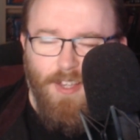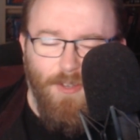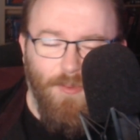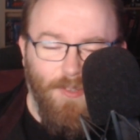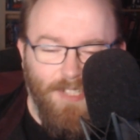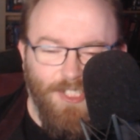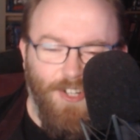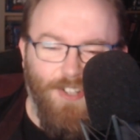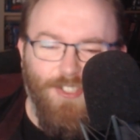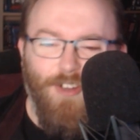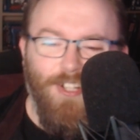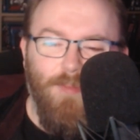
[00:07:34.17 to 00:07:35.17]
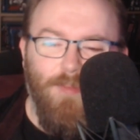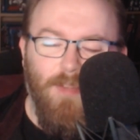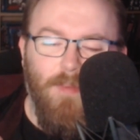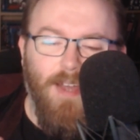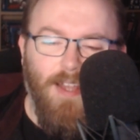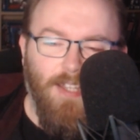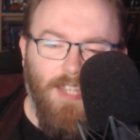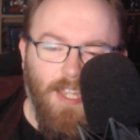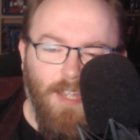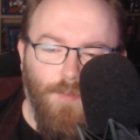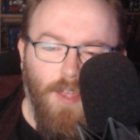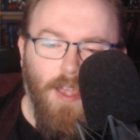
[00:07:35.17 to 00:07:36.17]
when they start talking about the man in the
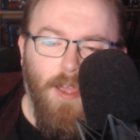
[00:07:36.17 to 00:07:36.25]
cave.